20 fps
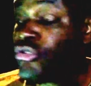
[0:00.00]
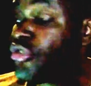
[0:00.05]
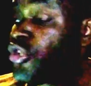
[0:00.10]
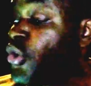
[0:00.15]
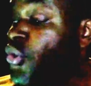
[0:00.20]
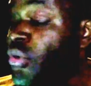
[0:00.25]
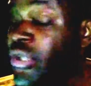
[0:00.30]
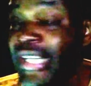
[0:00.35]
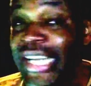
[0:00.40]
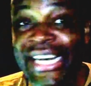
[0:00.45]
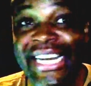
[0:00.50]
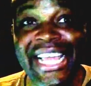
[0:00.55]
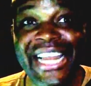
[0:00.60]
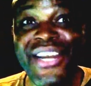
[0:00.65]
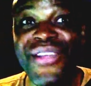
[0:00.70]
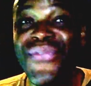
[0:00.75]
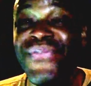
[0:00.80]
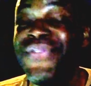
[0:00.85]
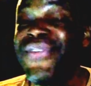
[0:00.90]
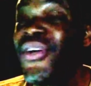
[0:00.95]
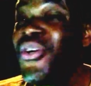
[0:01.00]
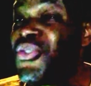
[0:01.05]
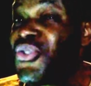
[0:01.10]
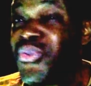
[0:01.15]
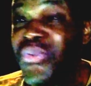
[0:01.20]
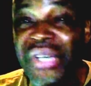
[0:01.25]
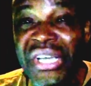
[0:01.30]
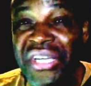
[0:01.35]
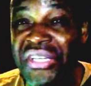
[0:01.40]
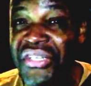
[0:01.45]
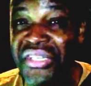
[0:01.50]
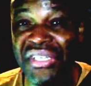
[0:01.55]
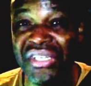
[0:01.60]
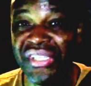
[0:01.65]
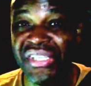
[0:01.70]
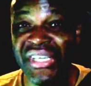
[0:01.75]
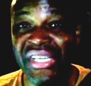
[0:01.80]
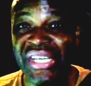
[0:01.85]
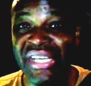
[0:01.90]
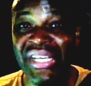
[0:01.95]
Dude, and then the flow
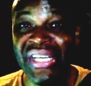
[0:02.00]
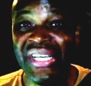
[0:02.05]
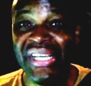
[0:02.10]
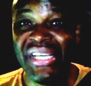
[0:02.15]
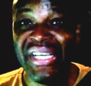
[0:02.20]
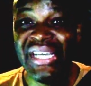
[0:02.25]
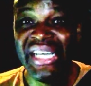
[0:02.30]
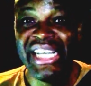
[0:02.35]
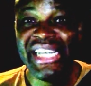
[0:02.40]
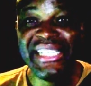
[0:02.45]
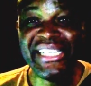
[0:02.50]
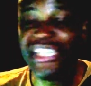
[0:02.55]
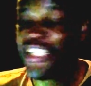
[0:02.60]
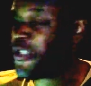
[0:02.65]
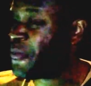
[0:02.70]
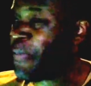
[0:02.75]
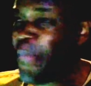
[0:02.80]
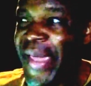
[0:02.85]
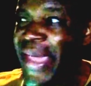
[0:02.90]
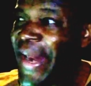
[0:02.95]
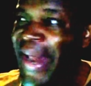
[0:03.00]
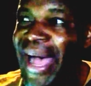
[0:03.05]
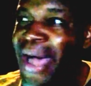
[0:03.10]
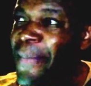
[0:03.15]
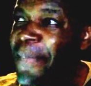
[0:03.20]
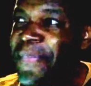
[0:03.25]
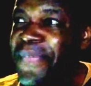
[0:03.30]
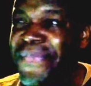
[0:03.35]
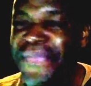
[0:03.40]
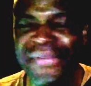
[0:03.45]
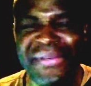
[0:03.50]
switch. The speed up.